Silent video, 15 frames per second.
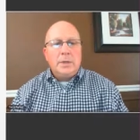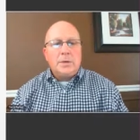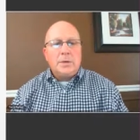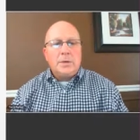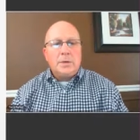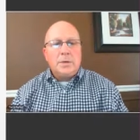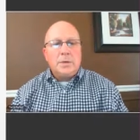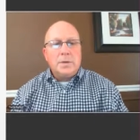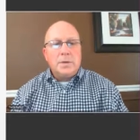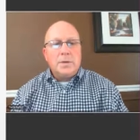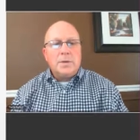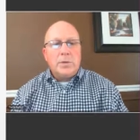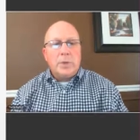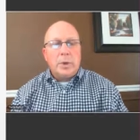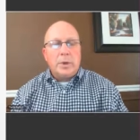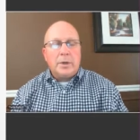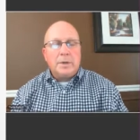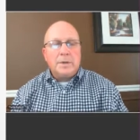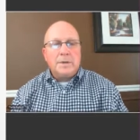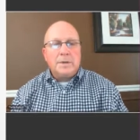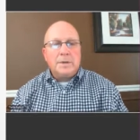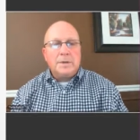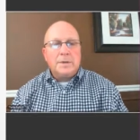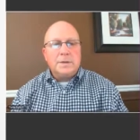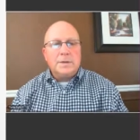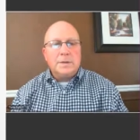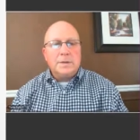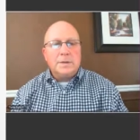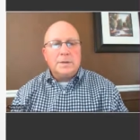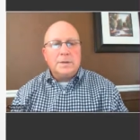It's also used for Parkinson's
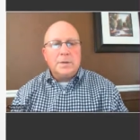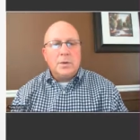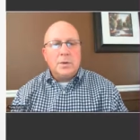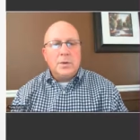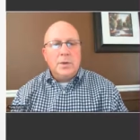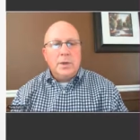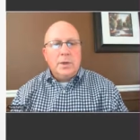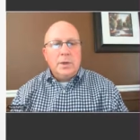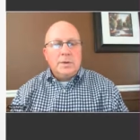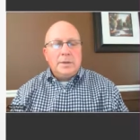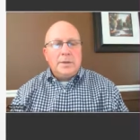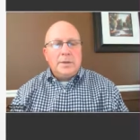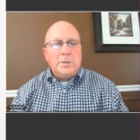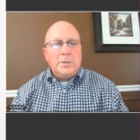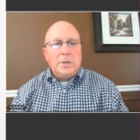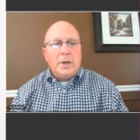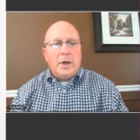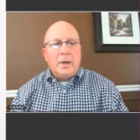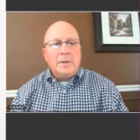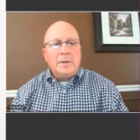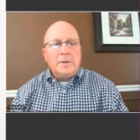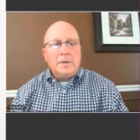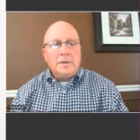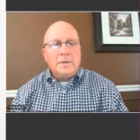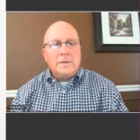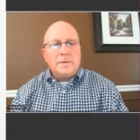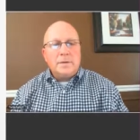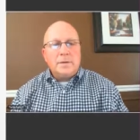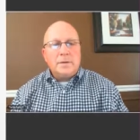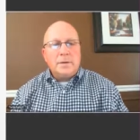disease. So just be
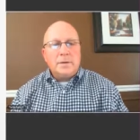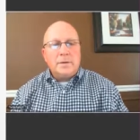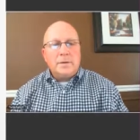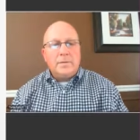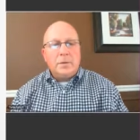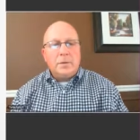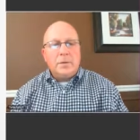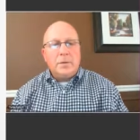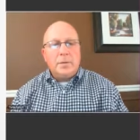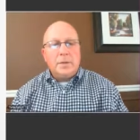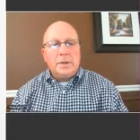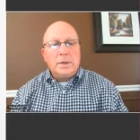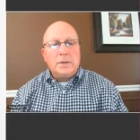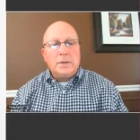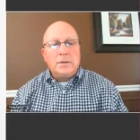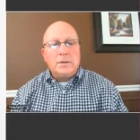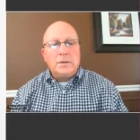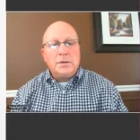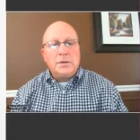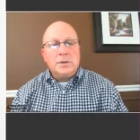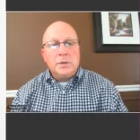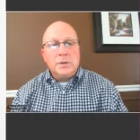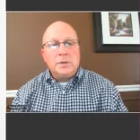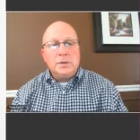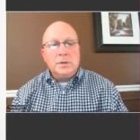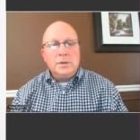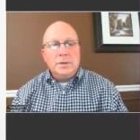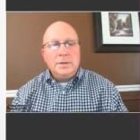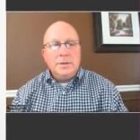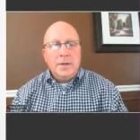cognizant of those particular
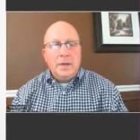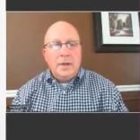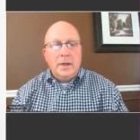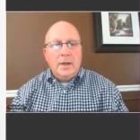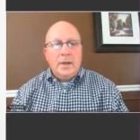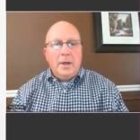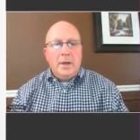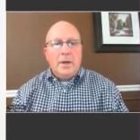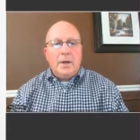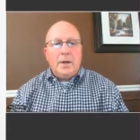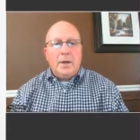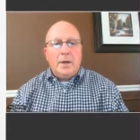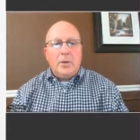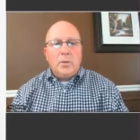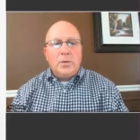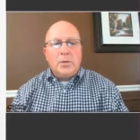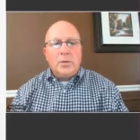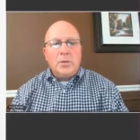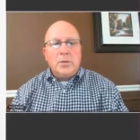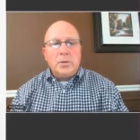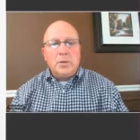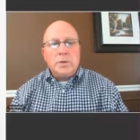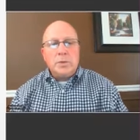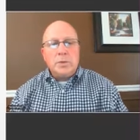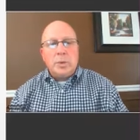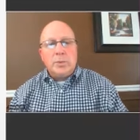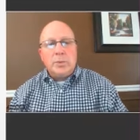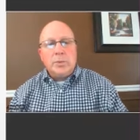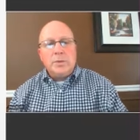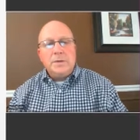situations with a dual use
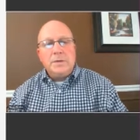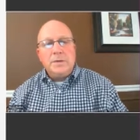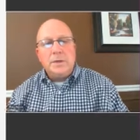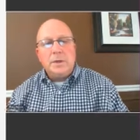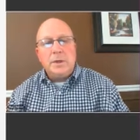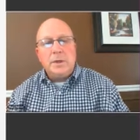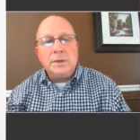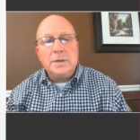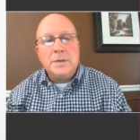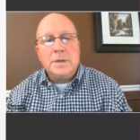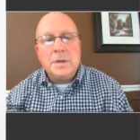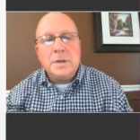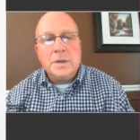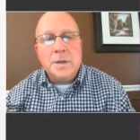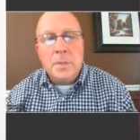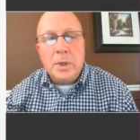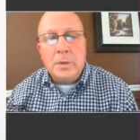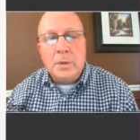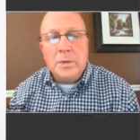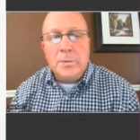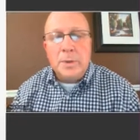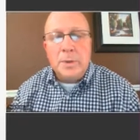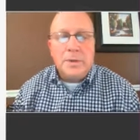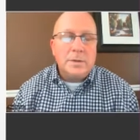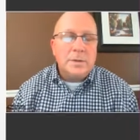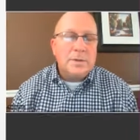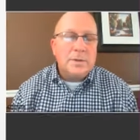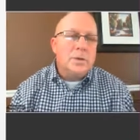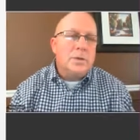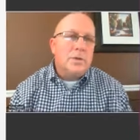purpose. Systemic lupus,
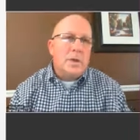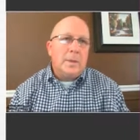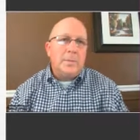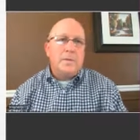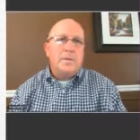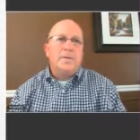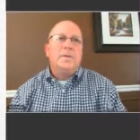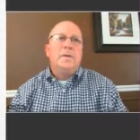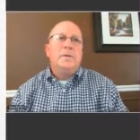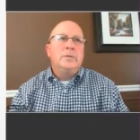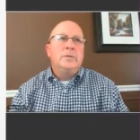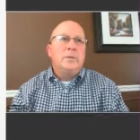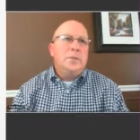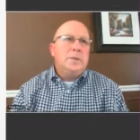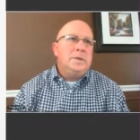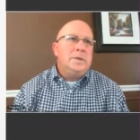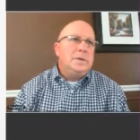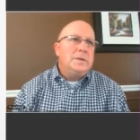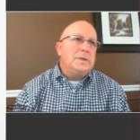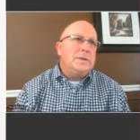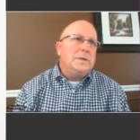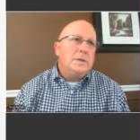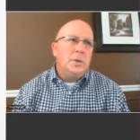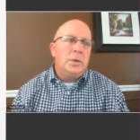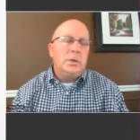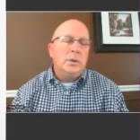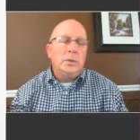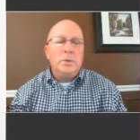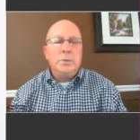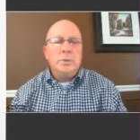there's two types of lupus. There's
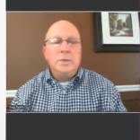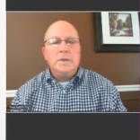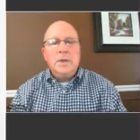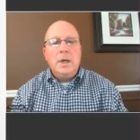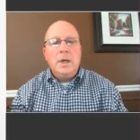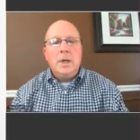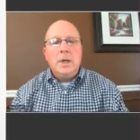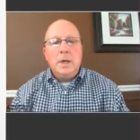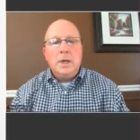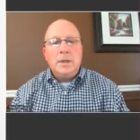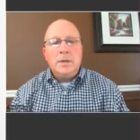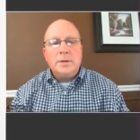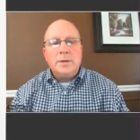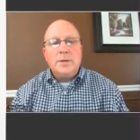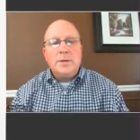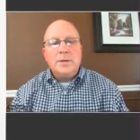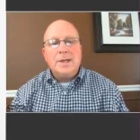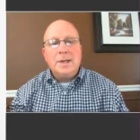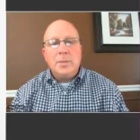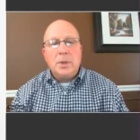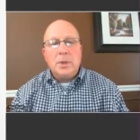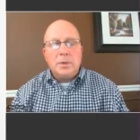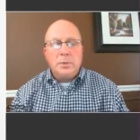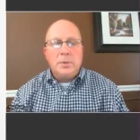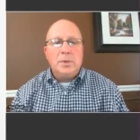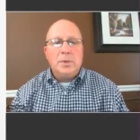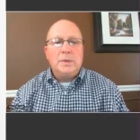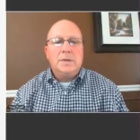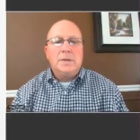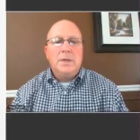discoid lupus and there's systemic
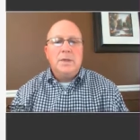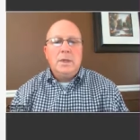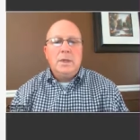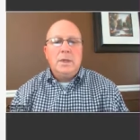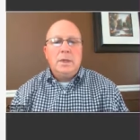lupus.